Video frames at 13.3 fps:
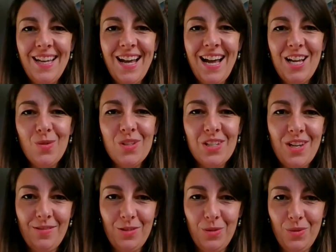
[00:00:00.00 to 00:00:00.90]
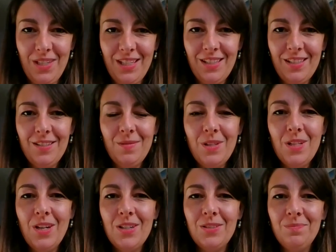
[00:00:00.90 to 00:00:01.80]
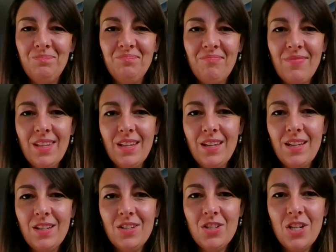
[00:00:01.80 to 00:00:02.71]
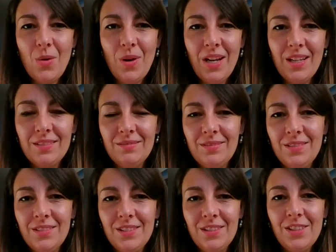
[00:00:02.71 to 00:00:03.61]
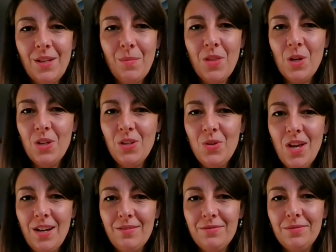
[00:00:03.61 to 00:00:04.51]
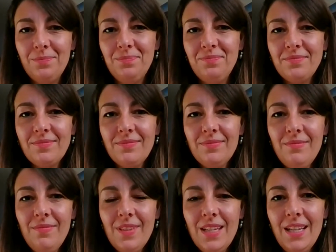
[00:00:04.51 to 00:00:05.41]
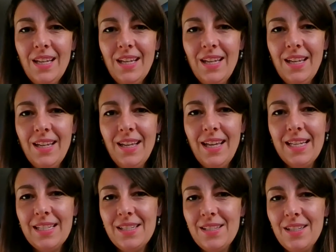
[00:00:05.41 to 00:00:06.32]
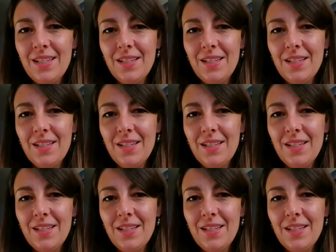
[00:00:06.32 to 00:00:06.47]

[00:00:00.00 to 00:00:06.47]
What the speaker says: I always love doing this, you know, sharing something you love. And